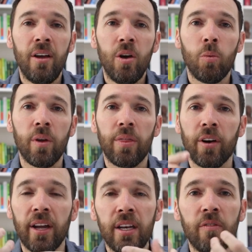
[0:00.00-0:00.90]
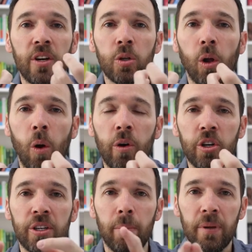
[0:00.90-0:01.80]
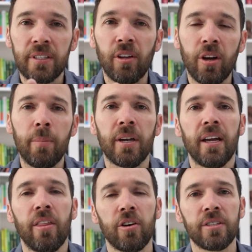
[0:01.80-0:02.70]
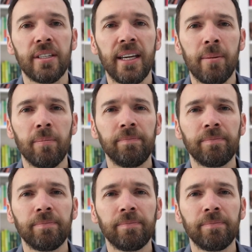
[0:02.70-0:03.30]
with their individual ownership, but still coming together as a team.